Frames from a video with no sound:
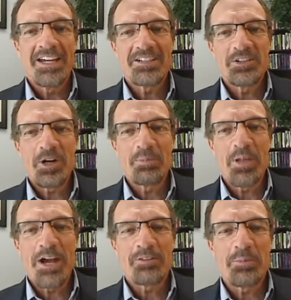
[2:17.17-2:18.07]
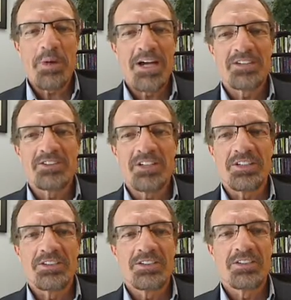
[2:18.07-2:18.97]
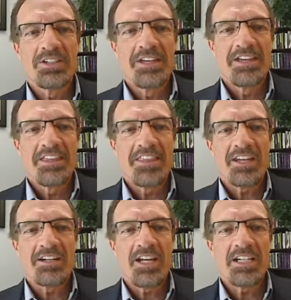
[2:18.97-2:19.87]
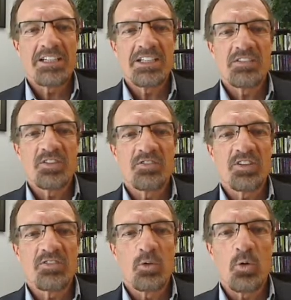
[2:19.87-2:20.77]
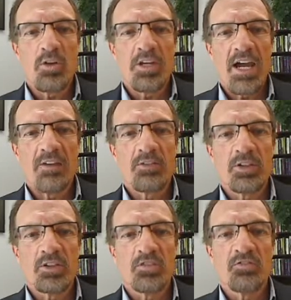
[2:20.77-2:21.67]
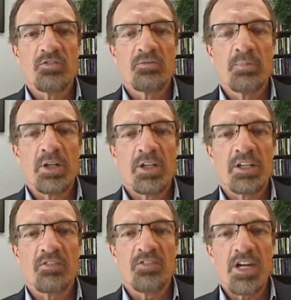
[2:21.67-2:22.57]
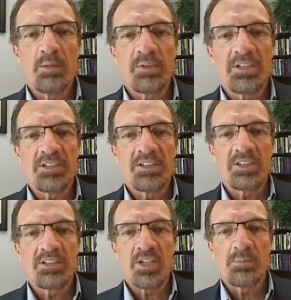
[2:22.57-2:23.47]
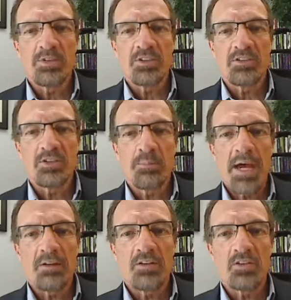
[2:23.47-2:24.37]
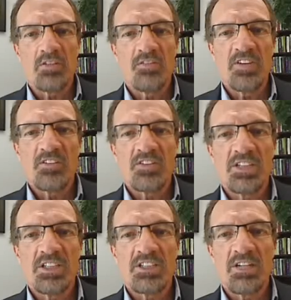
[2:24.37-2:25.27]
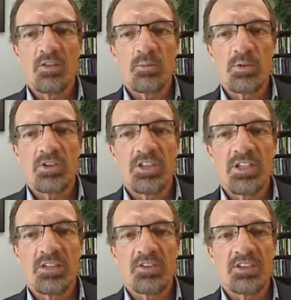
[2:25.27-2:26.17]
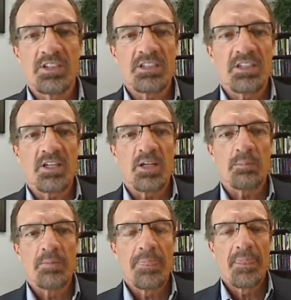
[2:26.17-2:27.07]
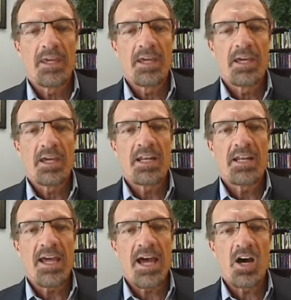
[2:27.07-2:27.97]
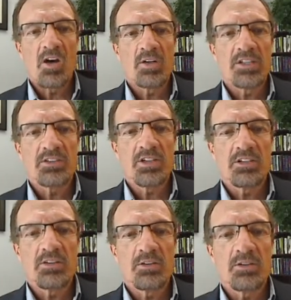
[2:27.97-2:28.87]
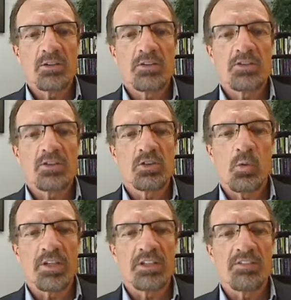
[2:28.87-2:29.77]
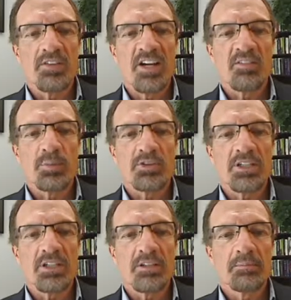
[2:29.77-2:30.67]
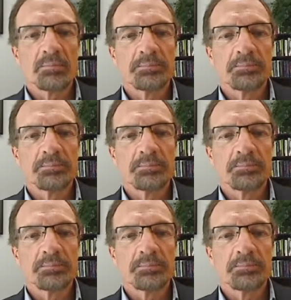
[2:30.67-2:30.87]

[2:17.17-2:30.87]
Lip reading: H&R Block reminds us that in 1954 the average American family's exemptions amounted to 57% of its income, and now it's under 25%.